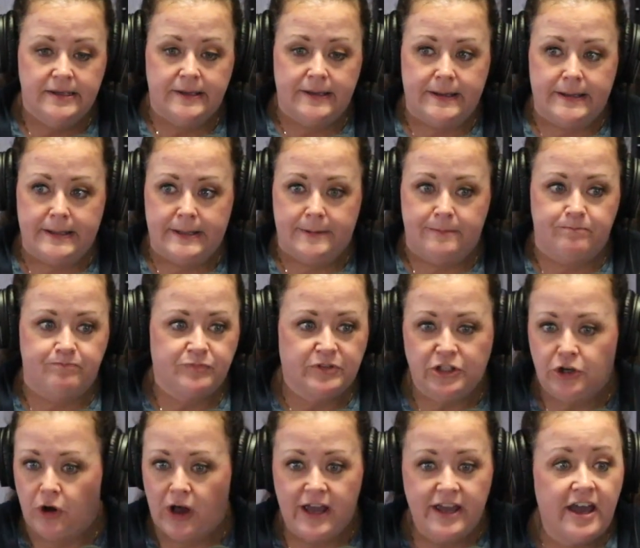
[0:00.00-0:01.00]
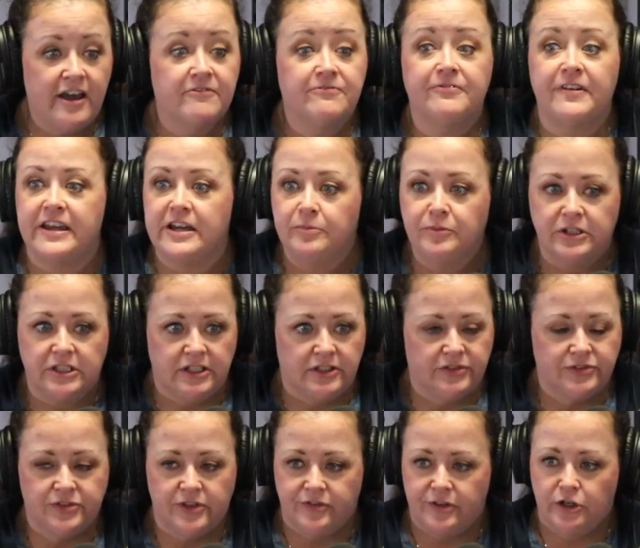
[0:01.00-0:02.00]
I have
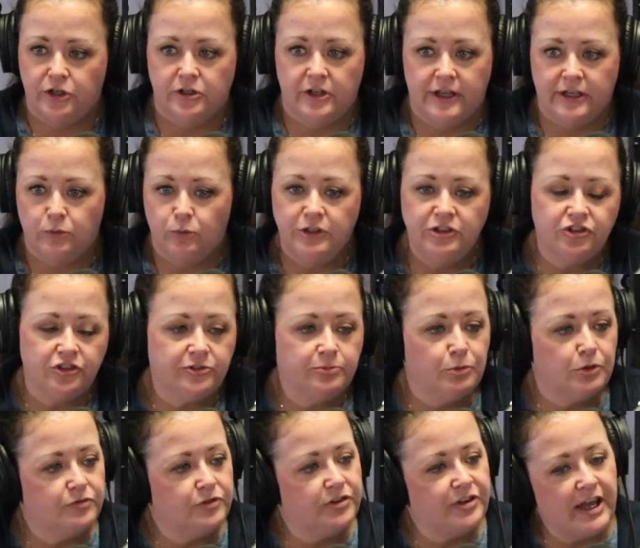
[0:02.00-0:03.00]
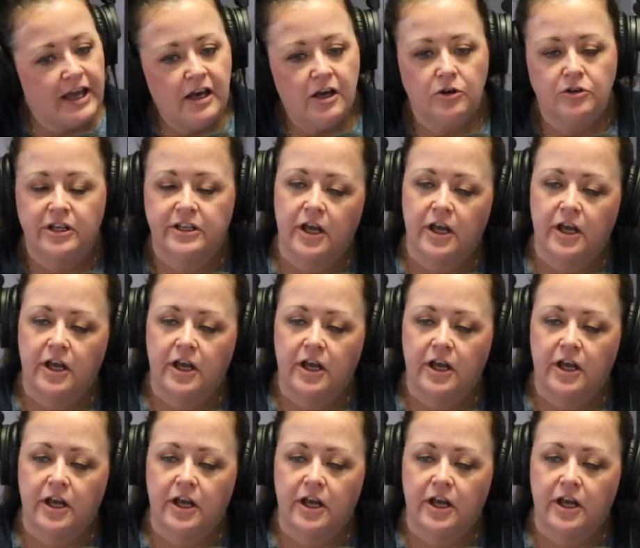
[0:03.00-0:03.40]
families that are like, we just moved to town.